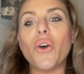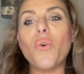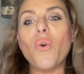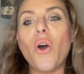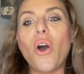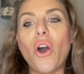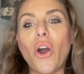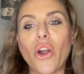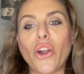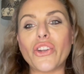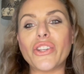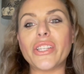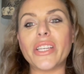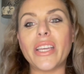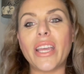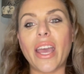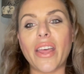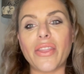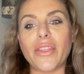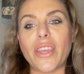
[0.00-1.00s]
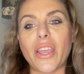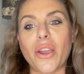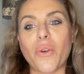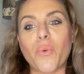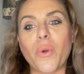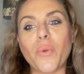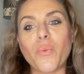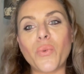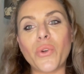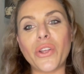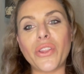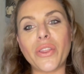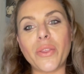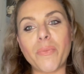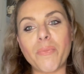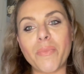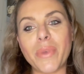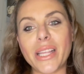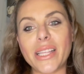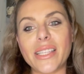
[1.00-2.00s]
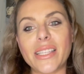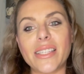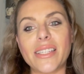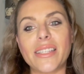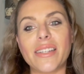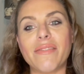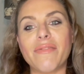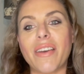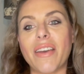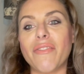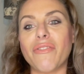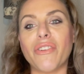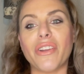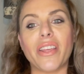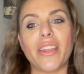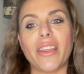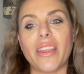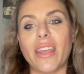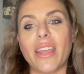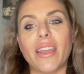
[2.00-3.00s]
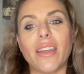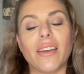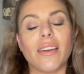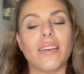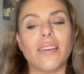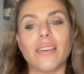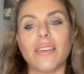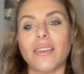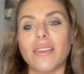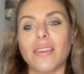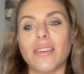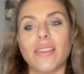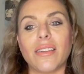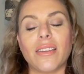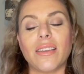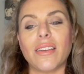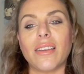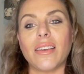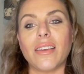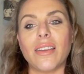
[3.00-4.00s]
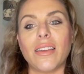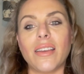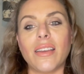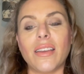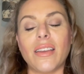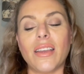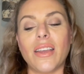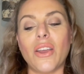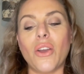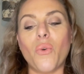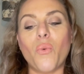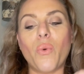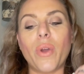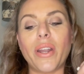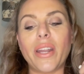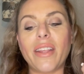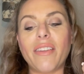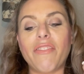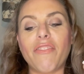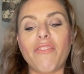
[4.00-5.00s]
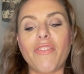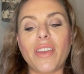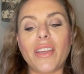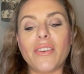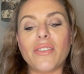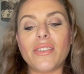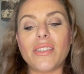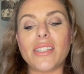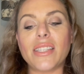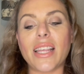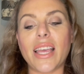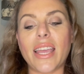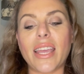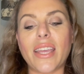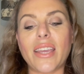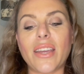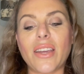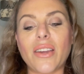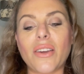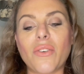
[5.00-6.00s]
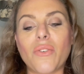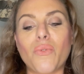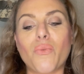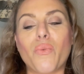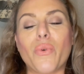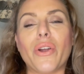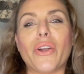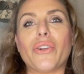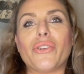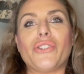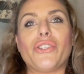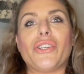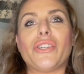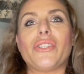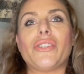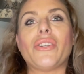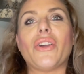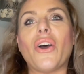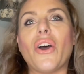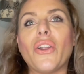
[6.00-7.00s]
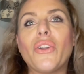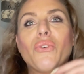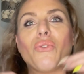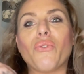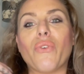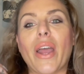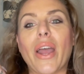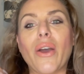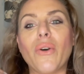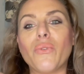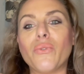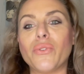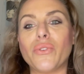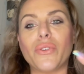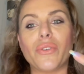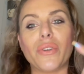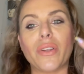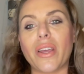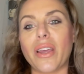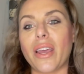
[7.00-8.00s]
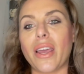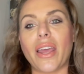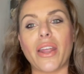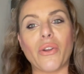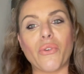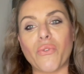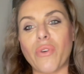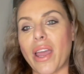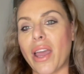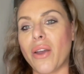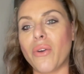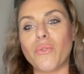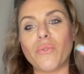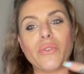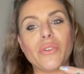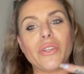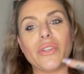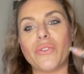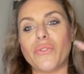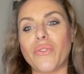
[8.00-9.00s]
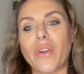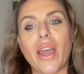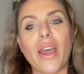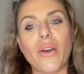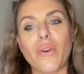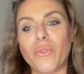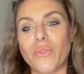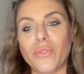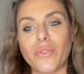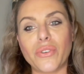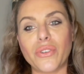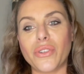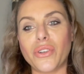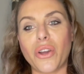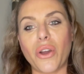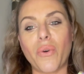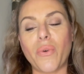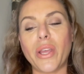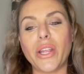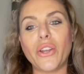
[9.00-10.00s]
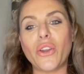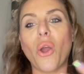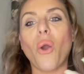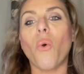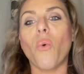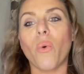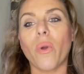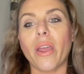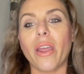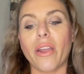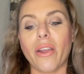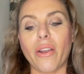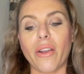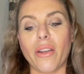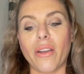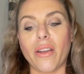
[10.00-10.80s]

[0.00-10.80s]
hard to get there when we're in the midst of everything. When it feels like we're just on a round and around and around, going nowhere,